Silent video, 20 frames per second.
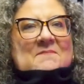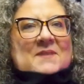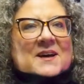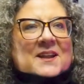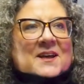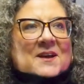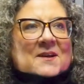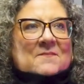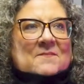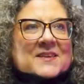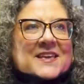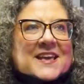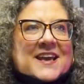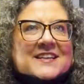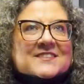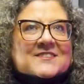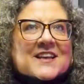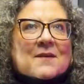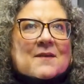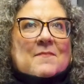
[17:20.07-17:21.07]
But um,
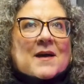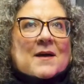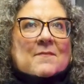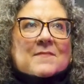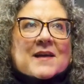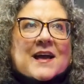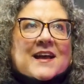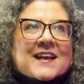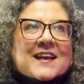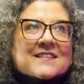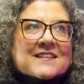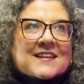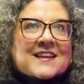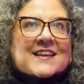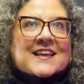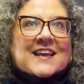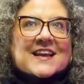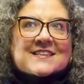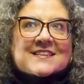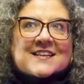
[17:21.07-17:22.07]
yes, I'm, I'm, i guess I need
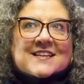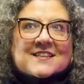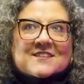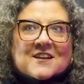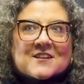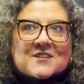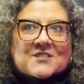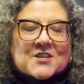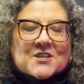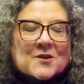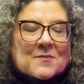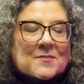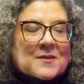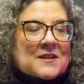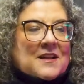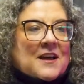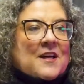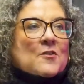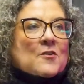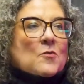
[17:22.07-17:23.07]
to get a TikTok jail.
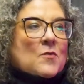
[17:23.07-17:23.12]
But yeah. other